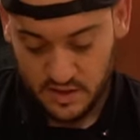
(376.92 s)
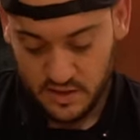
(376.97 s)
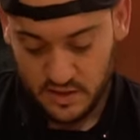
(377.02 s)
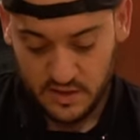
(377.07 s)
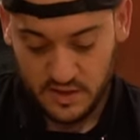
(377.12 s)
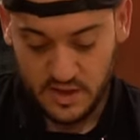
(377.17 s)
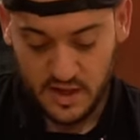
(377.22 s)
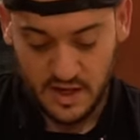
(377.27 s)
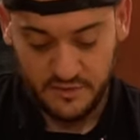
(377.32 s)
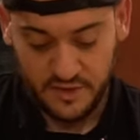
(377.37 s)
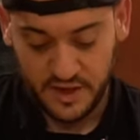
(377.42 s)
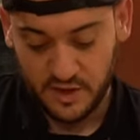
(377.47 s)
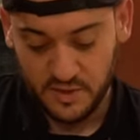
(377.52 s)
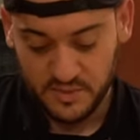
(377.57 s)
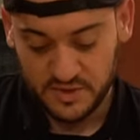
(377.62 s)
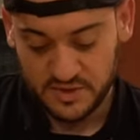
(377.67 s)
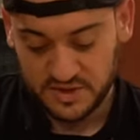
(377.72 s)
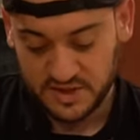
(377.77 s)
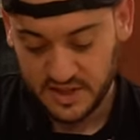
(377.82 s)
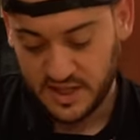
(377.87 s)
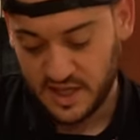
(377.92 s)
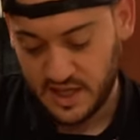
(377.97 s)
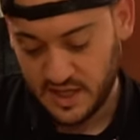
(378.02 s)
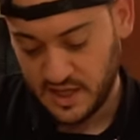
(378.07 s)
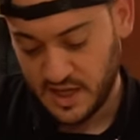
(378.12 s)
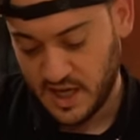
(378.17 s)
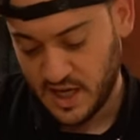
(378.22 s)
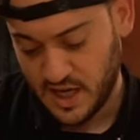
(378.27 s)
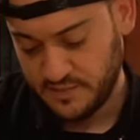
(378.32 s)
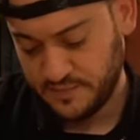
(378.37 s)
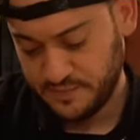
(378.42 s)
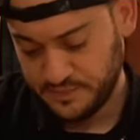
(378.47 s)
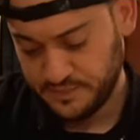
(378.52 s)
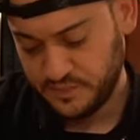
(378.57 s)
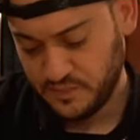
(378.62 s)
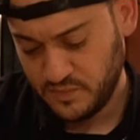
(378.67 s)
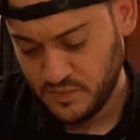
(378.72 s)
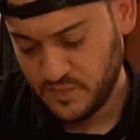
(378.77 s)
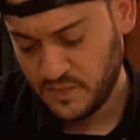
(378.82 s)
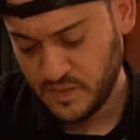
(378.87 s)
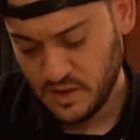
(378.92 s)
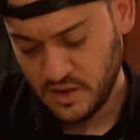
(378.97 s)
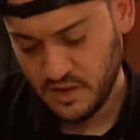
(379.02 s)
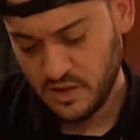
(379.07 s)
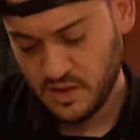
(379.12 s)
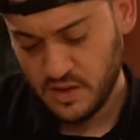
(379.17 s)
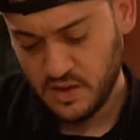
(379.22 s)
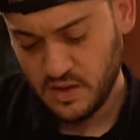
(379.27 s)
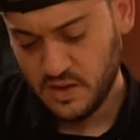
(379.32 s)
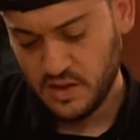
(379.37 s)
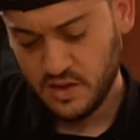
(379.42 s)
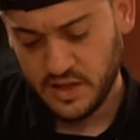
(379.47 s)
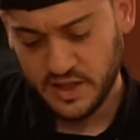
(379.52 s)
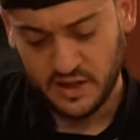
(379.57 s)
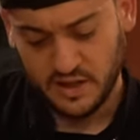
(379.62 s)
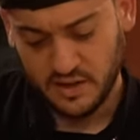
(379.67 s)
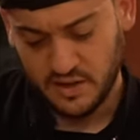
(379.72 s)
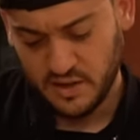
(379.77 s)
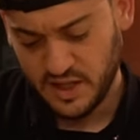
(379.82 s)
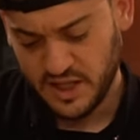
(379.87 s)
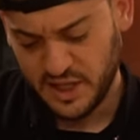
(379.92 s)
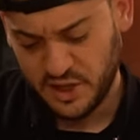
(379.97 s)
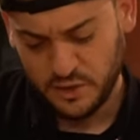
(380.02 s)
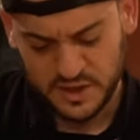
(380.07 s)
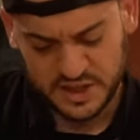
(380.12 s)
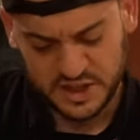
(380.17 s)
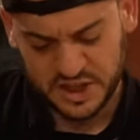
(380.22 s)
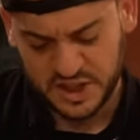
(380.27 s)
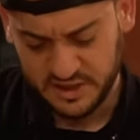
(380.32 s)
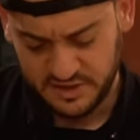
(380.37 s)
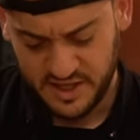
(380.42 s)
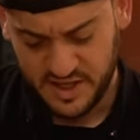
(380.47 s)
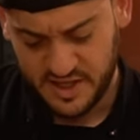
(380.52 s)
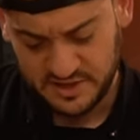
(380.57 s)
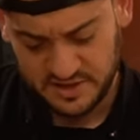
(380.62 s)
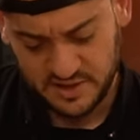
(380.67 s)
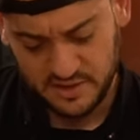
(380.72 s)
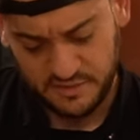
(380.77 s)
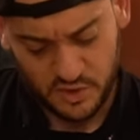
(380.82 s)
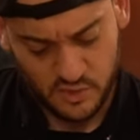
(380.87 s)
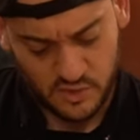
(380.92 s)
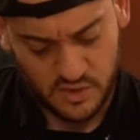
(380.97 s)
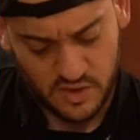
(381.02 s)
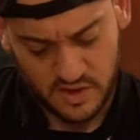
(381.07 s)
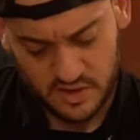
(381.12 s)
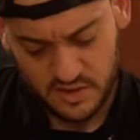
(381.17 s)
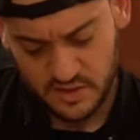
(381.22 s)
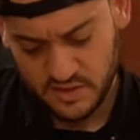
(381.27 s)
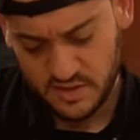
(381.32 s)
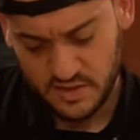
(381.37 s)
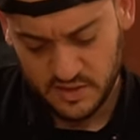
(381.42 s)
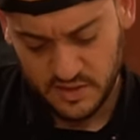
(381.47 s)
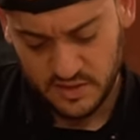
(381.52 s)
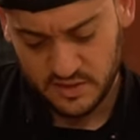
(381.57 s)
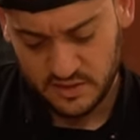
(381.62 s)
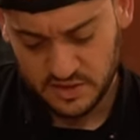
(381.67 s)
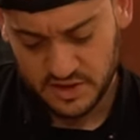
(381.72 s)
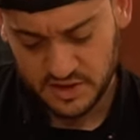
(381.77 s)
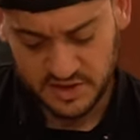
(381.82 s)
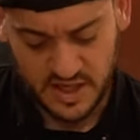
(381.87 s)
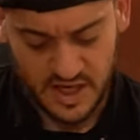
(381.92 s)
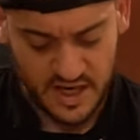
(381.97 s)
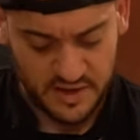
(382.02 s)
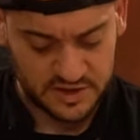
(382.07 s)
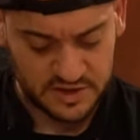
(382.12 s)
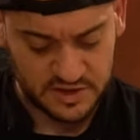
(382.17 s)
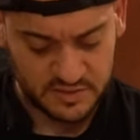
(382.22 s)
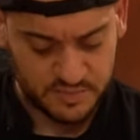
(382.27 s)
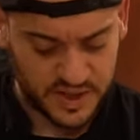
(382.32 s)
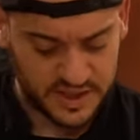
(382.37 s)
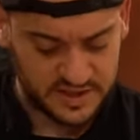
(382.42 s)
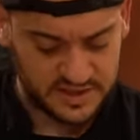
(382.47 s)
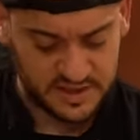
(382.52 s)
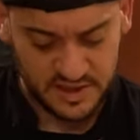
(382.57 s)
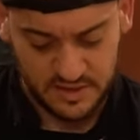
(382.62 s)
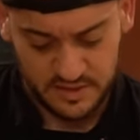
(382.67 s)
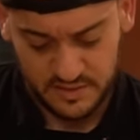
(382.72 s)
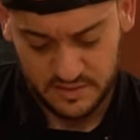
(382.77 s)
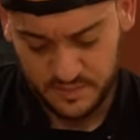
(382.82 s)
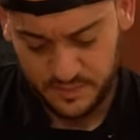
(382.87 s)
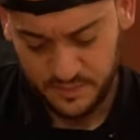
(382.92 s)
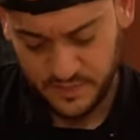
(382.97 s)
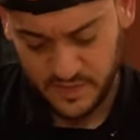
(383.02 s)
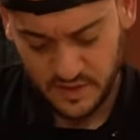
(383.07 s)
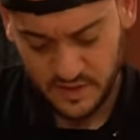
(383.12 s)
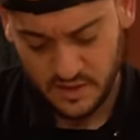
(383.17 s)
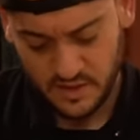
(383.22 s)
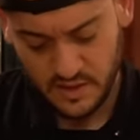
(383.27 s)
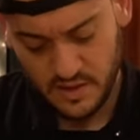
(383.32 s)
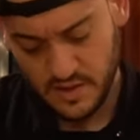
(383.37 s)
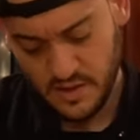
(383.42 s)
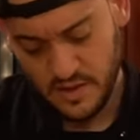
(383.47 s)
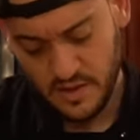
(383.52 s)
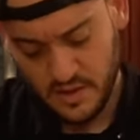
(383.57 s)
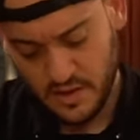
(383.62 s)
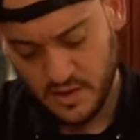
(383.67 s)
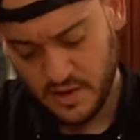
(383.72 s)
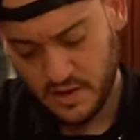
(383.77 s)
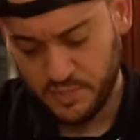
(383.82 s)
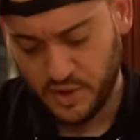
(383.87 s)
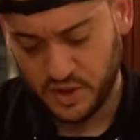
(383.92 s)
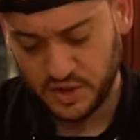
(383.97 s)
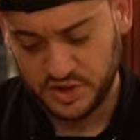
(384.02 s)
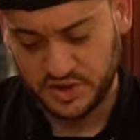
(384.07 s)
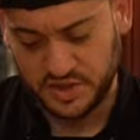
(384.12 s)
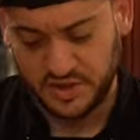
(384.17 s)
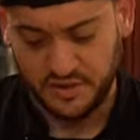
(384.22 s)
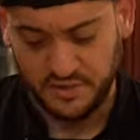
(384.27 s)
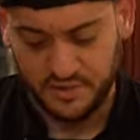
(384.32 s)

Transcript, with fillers: Kind of like almost like a uh, like a licoricey taste if you want. Just kind of a spicy punch to the